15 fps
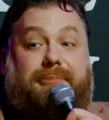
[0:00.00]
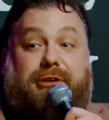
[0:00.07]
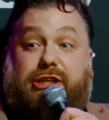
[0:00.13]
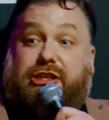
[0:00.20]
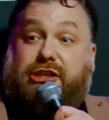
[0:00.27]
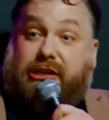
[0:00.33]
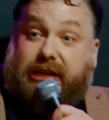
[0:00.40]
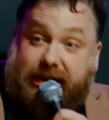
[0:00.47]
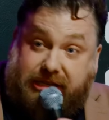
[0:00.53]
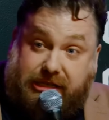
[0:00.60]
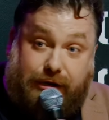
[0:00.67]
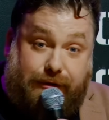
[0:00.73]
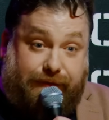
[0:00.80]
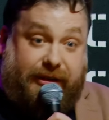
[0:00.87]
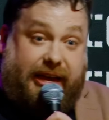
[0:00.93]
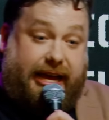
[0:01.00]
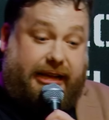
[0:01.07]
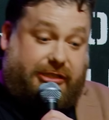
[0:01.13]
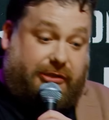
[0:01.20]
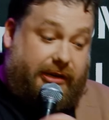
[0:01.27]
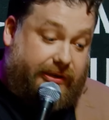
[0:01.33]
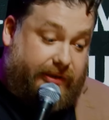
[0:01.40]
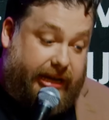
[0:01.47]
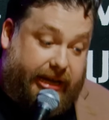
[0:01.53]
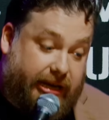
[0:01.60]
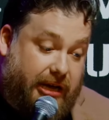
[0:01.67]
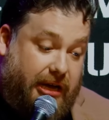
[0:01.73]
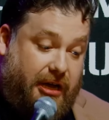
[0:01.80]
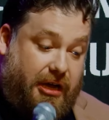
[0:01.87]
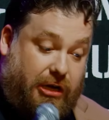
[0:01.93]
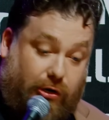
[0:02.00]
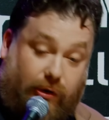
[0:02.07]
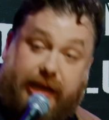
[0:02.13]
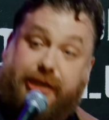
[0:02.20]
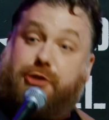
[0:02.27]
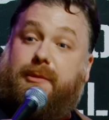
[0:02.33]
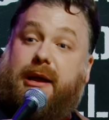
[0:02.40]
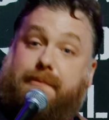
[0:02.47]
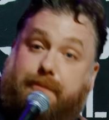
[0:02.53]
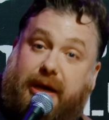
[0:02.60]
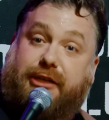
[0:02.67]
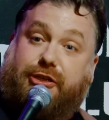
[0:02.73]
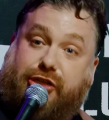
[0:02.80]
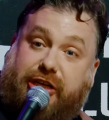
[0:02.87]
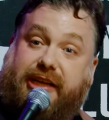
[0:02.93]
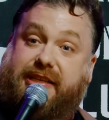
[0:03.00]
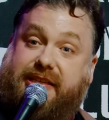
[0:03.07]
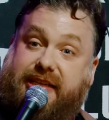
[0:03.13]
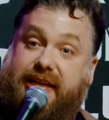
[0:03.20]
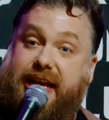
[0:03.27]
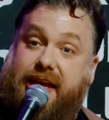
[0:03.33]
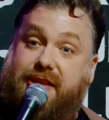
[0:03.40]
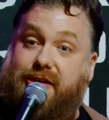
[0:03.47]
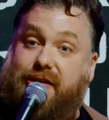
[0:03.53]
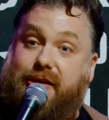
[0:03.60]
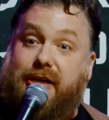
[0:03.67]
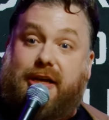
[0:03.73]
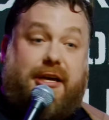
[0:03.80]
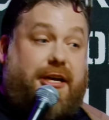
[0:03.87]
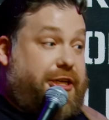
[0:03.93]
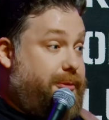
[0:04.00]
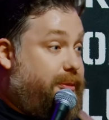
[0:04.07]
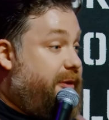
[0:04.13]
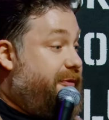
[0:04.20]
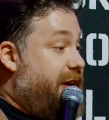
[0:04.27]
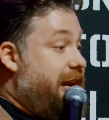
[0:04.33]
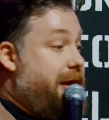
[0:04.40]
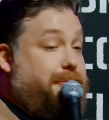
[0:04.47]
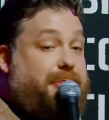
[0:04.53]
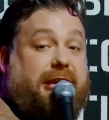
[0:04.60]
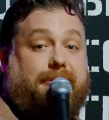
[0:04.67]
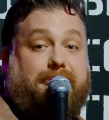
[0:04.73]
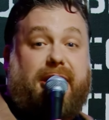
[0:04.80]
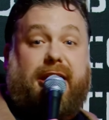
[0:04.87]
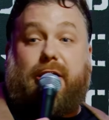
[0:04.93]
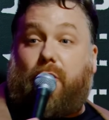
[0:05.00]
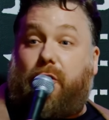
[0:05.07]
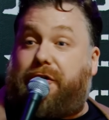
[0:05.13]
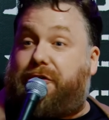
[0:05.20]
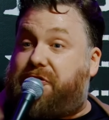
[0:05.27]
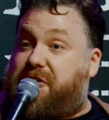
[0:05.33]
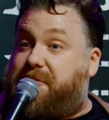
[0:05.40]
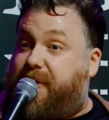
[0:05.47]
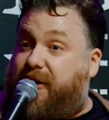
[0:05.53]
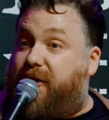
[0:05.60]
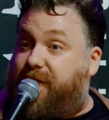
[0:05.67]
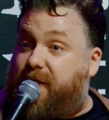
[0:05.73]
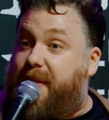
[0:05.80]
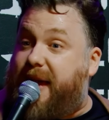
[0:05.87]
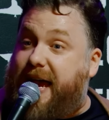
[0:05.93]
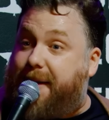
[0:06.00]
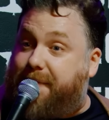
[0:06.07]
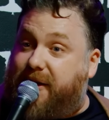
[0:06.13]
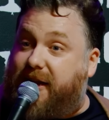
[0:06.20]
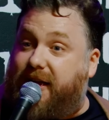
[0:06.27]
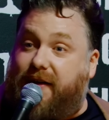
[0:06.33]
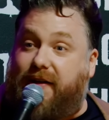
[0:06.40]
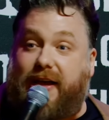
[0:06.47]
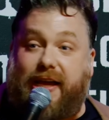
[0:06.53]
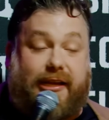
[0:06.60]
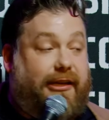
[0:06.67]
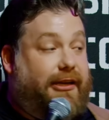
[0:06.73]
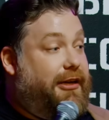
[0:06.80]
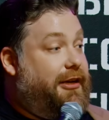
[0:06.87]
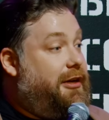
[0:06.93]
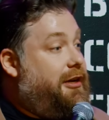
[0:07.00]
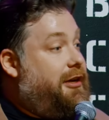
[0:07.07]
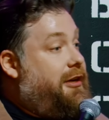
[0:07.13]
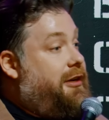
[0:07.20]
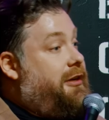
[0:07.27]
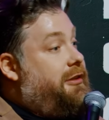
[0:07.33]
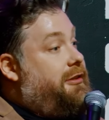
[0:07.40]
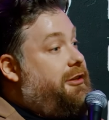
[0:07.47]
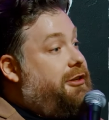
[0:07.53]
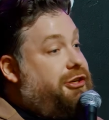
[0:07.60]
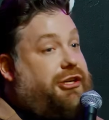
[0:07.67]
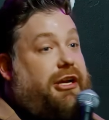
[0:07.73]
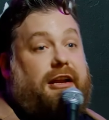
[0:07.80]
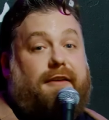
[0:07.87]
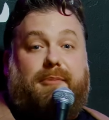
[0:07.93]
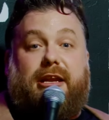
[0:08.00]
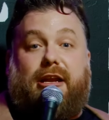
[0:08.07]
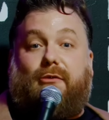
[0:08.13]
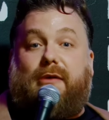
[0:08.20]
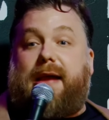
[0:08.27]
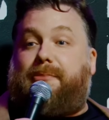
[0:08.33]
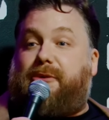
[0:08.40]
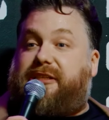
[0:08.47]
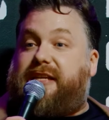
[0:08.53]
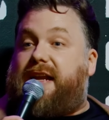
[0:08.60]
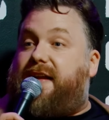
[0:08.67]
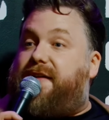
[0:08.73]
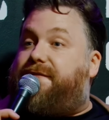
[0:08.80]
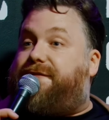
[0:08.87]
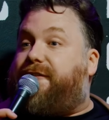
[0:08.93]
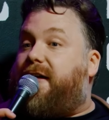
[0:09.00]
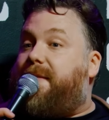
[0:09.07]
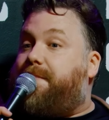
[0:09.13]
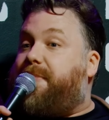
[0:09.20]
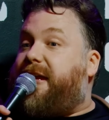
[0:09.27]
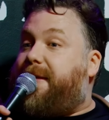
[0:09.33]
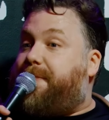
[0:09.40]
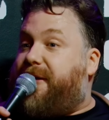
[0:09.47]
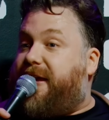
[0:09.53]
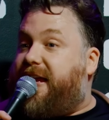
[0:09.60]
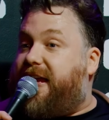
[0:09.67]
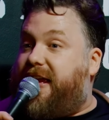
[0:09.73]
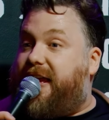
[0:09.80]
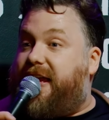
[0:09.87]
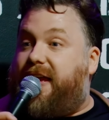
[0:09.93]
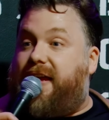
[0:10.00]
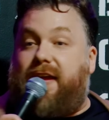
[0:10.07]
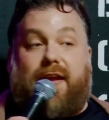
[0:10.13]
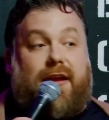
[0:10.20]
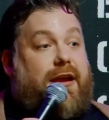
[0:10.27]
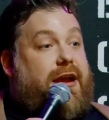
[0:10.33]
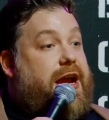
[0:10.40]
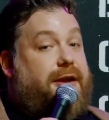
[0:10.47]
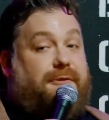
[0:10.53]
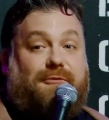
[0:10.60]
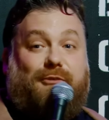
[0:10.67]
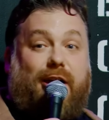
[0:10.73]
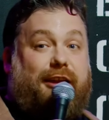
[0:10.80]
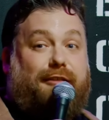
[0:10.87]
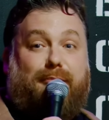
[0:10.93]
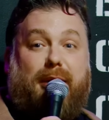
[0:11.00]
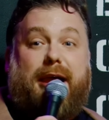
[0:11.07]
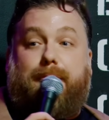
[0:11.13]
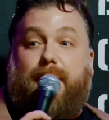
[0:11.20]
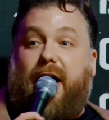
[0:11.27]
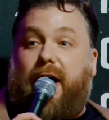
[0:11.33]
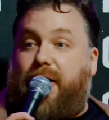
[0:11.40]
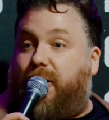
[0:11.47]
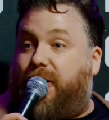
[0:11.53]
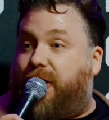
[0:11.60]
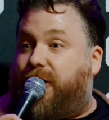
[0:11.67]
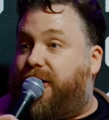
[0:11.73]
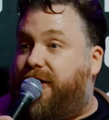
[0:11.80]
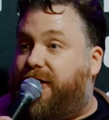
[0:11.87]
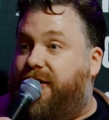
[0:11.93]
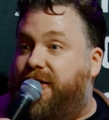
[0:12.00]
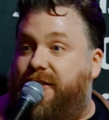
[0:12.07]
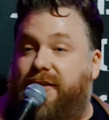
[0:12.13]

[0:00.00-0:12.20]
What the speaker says: But she took it out too fast, so I had to like clench my butt cheeks together to prevent a BP oil spill from happening. Like, there should have been a representative from BP in front of my butthole.